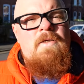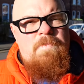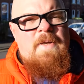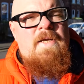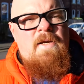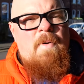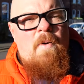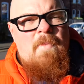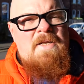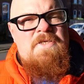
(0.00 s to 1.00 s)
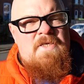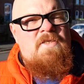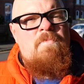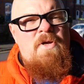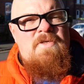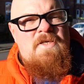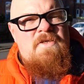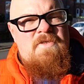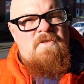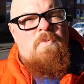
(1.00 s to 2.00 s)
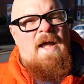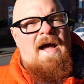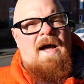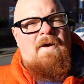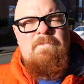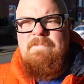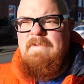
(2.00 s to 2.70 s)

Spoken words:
Speaking about Manchester musicians as we are,